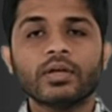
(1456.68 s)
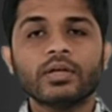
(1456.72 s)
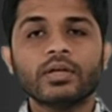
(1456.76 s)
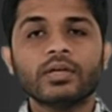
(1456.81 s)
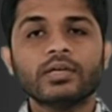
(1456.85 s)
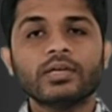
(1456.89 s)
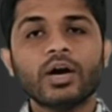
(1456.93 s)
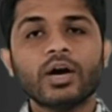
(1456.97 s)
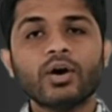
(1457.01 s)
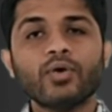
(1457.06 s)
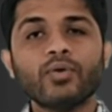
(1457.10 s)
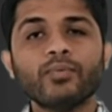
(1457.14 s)

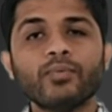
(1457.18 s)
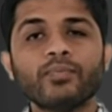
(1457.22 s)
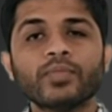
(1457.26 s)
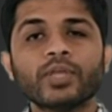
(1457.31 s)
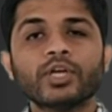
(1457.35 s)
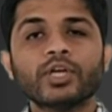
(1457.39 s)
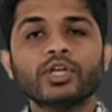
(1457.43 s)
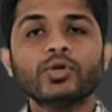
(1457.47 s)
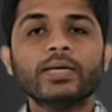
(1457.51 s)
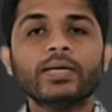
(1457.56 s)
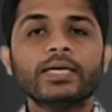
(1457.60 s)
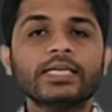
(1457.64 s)

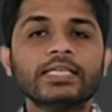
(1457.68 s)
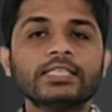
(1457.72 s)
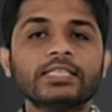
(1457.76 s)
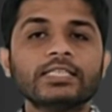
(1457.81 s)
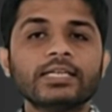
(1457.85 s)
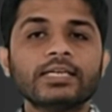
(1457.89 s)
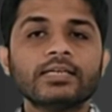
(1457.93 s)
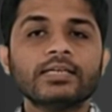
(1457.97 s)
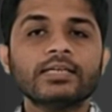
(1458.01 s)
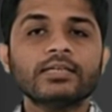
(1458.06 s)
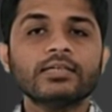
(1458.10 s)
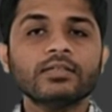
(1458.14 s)
Now to
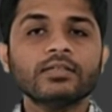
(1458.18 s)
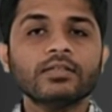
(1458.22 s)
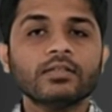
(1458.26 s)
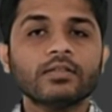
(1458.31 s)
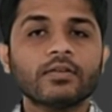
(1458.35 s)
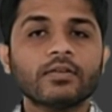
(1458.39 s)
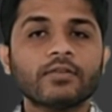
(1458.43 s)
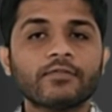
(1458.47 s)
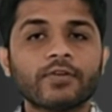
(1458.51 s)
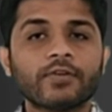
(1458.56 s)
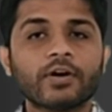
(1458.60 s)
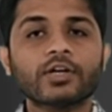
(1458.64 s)
understand
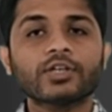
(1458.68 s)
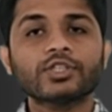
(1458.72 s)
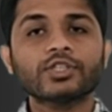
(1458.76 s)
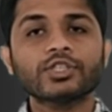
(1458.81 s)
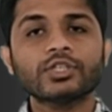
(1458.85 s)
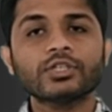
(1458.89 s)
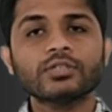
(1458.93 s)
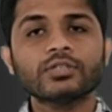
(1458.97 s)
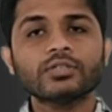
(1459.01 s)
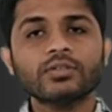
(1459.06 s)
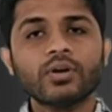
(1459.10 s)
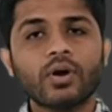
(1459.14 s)
the
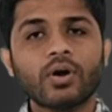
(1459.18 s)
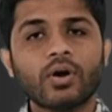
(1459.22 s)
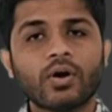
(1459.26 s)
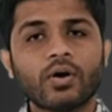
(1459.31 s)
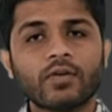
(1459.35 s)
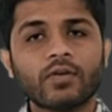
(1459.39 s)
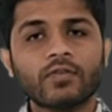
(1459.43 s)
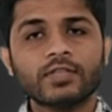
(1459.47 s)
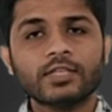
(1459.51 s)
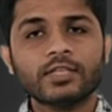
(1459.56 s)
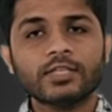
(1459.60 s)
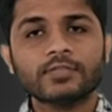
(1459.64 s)
function
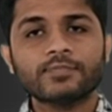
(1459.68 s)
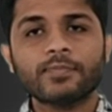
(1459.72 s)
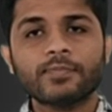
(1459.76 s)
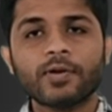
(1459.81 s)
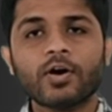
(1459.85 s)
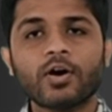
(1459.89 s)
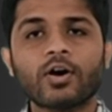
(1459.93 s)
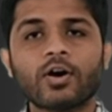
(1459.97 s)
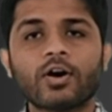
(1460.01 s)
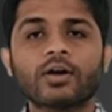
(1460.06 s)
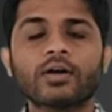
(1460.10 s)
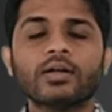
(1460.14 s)
of this
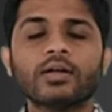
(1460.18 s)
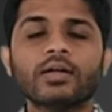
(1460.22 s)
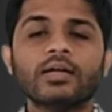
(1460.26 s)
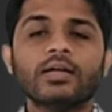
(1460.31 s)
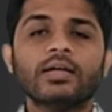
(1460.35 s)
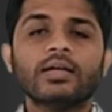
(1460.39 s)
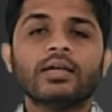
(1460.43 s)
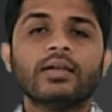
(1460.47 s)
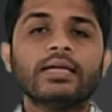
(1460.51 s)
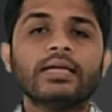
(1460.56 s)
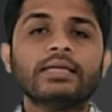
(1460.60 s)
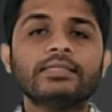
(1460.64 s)
block,
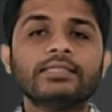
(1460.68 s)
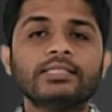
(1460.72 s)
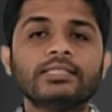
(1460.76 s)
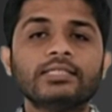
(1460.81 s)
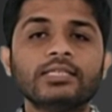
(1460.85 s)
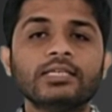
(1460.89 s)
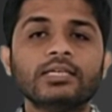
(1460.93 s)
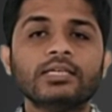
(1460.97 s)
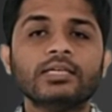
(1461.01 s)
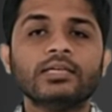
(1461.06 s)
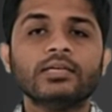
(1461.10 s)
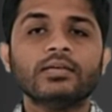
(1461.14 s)
let's
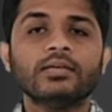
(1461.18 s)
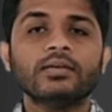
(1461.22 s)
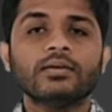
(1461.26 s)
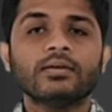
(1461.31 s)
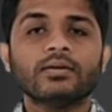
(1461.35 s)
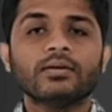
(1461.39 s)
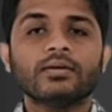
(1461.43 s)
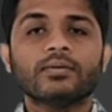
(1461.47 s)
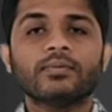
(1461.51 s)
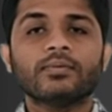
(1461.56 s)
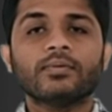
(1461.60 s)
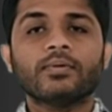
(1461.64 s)

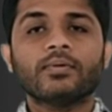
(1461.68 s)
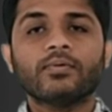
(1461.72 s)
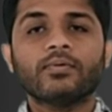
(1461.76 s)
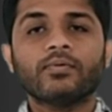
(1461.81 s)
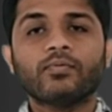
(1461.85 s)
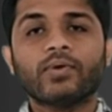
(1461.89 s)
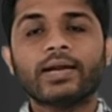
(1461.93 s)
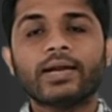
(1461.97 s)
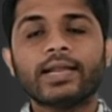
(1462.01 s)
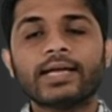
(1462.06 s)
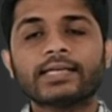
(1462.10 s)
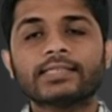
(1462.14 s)
see
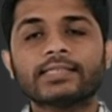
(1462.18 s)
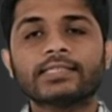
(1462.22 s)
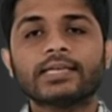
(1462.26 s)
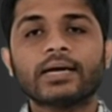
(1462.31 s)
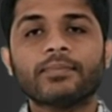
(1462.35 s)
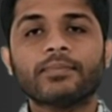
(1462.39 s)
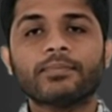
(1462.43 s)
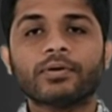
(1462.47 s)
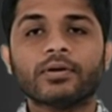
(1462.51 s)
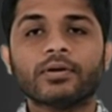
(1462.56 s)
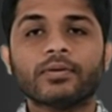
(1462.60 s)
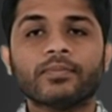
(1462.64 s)
one
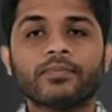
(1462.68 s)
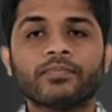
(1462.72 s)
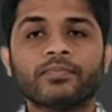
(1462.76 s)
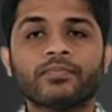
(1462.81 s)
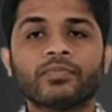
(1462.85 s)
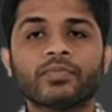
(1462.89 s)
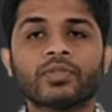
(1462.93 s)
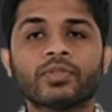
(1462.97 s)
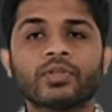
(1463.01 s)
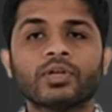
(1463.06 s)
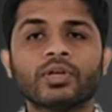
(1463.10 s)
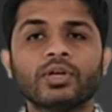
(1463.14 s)
example.
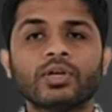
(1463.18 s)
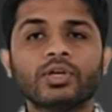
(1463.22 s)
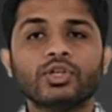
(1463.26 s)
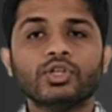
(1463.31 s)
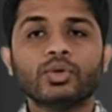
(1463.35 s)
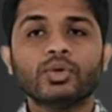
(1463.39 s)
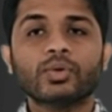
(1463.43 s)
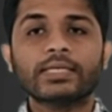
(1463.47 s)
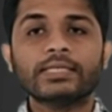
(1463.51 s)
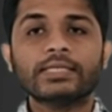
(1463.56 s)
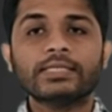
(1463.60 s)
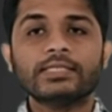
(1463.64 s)

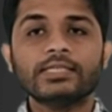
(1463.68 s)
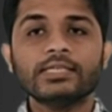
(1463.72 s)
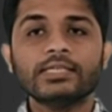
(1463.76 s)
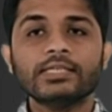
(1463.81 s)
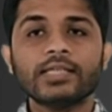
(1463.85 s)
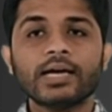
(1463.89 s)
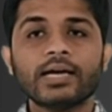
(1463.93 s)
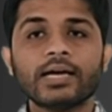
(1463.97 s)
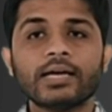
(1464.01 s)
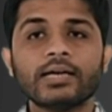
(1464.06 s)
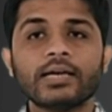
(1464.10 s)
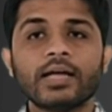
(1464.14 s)
You can see
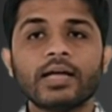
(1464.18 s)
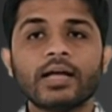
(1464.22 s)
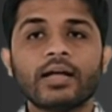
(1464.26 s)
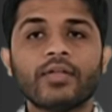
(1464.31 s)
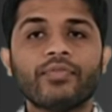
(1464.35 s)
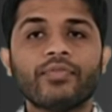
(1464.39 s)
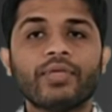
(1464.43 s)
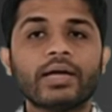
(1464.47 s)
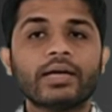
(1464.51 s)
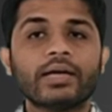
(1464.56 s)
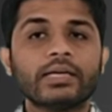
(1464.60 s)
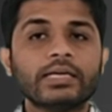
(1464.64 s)

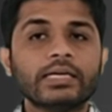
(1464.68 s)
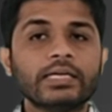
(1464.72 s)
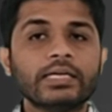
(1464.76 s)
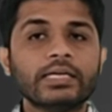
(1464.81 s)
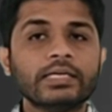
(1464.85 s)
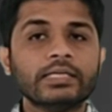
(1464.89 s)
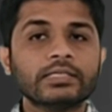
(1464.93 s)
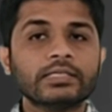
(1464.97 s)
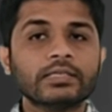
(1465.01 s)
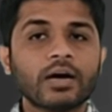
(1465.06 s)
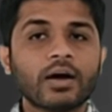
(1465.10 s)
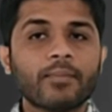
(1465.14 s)
that there
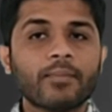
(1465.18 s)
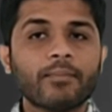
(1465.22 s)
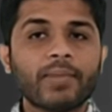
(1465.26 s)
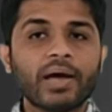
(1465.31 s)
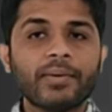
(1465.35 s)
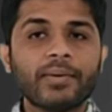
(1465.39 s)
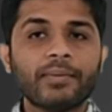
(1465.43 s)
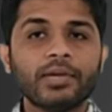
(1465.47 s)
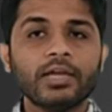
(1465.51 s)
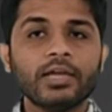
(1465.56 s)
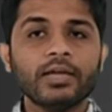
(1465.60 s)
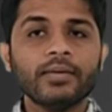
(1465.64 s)
is a
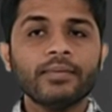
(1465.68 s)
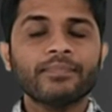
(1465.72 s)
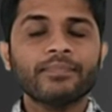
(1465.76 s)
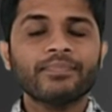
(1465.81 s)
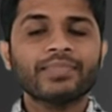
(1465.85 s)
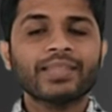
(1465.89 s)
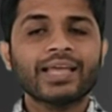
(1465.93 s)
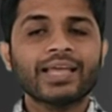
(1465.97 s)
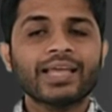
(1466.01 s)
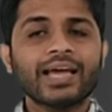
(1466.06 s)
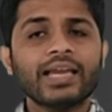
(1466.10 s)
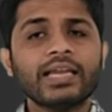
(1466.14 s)
memory,
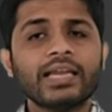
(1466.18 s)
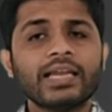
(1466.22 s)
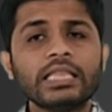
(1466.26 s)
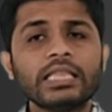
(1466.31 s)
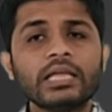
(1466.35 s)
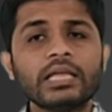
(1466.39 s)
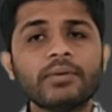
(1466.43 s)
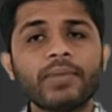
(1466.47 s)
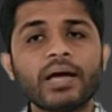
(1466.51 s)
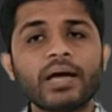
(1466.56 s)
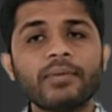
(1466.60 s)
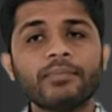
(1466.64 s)
and in
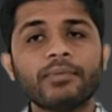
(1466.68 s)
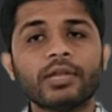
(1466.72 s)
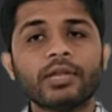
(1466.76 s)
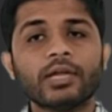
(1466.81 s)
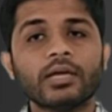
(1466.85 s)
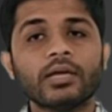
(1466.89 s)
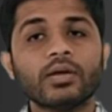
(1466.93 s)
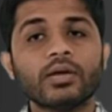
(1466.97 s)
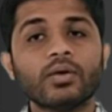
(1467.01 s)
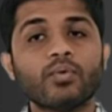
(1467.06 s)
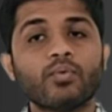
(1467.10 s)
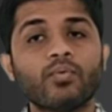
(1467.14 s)
the
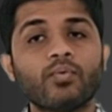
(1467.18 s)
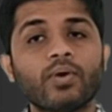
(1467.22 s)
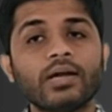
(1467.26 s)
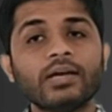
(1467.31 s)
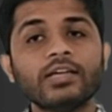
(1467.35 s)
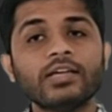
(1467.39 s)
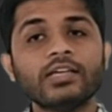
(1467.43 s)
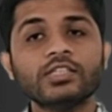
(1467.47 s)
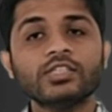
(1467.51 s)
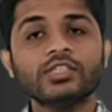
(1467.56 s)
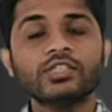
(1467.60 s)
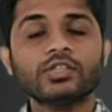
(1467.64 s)
memory
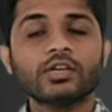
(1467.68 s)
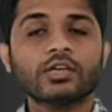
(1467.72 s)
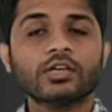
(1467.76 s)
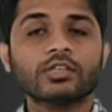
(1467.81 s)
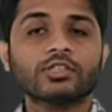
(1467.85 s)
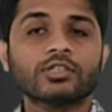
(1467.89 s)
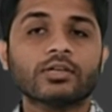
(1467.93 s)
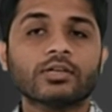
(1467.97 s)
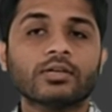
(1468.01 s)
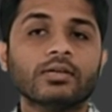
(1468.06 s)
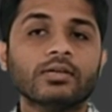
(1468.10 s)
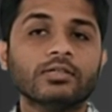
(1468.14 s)
one
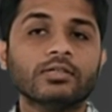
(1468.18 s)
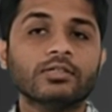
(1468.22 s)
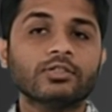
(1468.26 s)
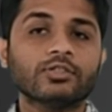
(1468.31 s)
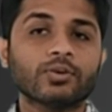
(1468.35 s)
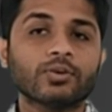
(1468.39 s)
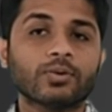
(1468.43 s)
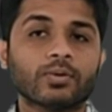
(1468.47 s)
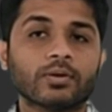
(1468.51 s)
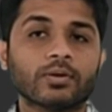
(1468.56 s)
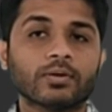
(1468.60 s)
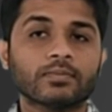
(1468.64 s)
instruction is
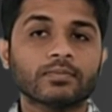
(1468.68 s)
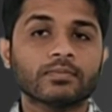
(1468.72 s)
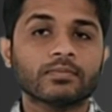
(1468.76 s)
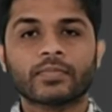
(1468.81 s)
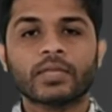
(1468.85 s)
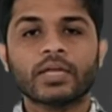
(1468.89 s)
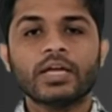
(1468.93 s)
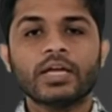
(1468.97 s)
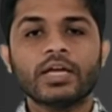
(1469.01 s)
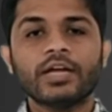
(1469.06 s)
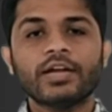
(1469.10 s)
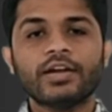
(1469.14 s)
stored.
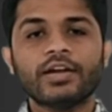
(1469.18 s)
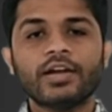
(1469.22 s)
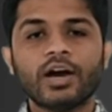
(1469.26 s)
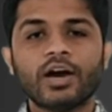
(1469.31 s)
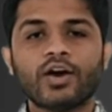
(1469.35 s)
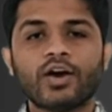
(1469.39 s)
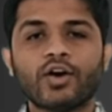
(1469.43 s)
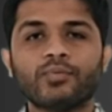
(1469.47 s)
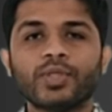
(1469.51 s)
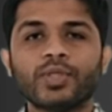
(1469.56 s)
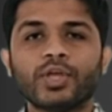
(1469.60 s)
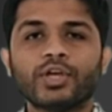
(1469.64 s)

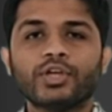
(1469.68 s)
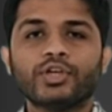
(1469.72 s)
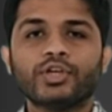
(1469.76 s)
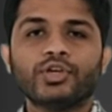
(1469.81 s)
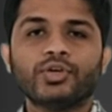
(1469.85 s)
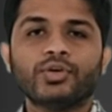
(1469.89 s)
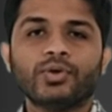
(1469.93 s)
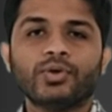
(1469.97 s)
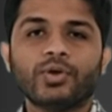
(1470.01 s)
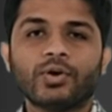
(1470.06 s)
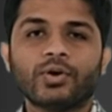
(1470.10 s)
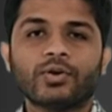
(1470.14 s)
Now
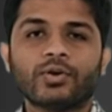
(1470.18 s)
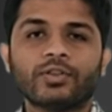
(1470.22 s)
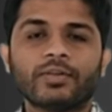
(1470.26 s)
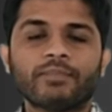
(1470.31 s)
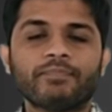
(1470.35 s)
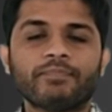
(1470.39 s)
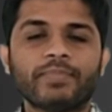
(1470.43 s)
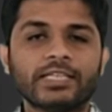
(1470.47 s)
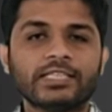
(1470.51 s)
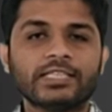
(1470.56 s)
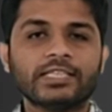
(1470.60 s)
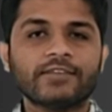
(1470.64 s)
you know the
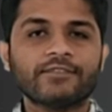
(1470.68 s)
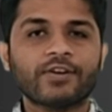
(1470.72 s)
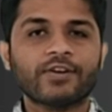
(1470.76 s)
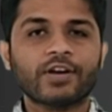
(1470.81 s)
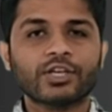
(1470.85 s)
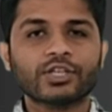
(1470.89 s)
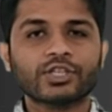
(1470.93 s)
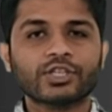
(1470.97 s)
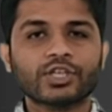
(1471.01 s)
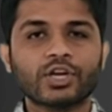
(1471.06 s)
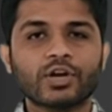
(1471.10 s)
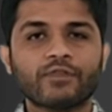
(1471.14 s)
basic
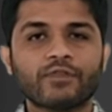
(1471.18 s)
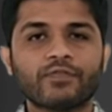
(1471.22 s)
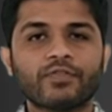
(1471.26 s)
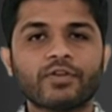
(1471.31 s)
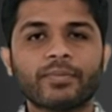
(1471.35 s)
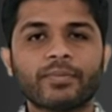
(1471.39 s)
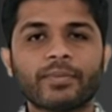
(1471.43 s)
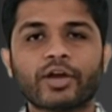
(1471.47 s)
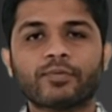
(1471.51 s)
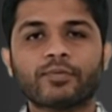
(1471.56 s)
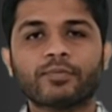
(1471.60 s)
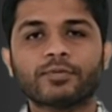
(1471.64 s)
function of the
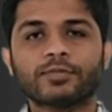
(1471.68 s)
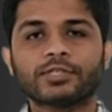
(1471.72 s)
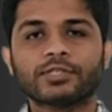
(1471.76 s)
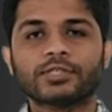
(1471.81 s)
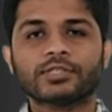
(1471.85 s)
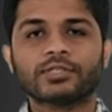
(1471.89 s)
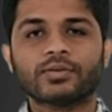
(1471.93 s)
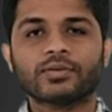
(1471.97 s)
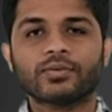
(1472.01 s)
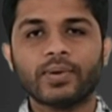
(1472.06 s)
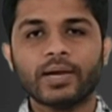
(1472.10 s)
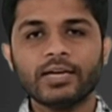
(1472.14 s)

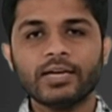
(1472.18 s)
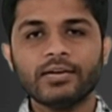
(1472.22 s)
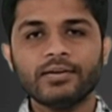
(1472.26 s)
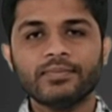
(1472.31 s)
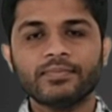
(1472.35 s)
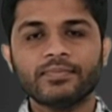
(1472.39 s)
microprocessor, right?